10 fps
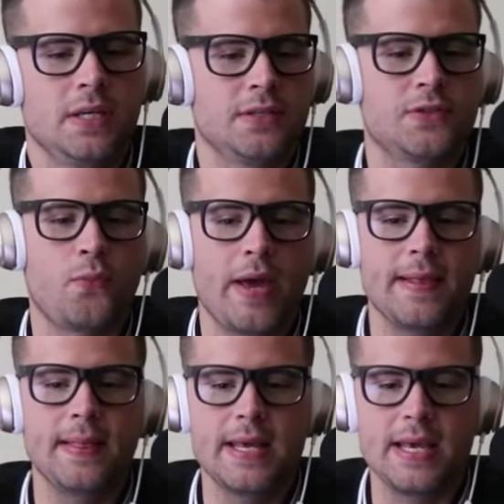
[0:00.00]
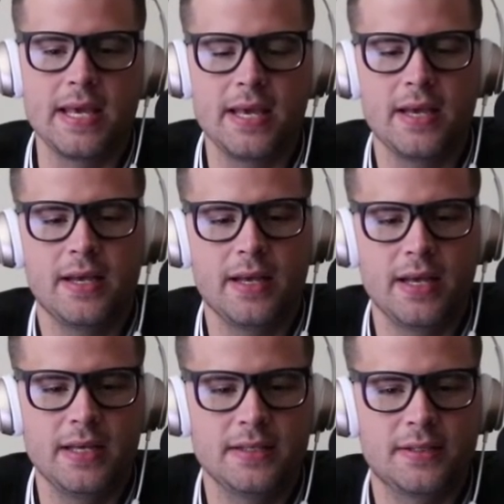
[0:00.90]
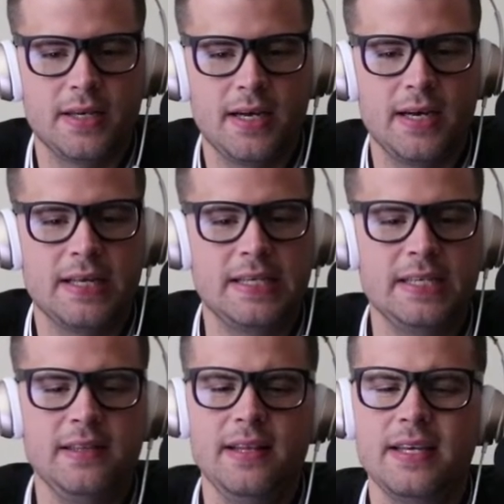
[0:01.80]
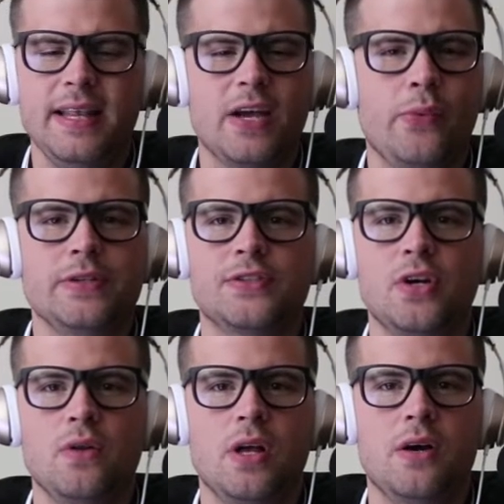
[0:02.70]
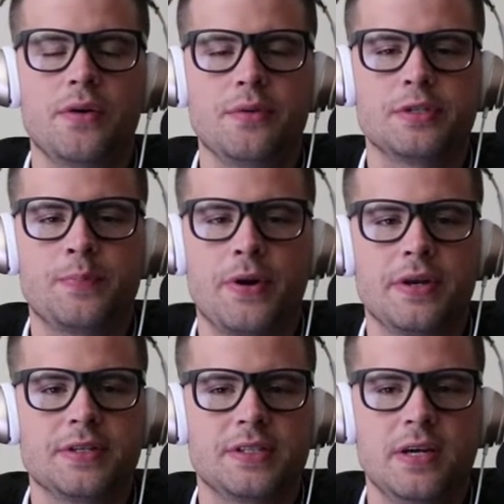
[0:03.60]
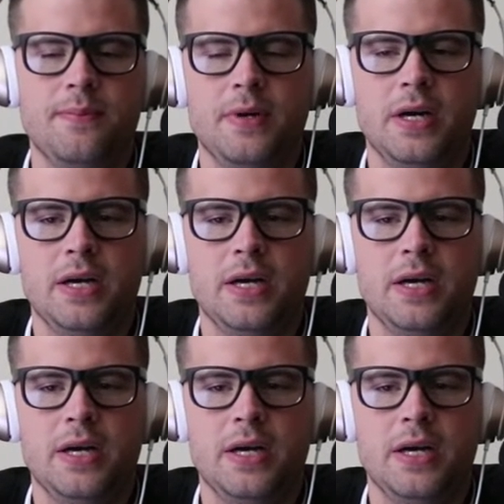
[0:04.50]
Sway Lee is he like went solo. He was part of some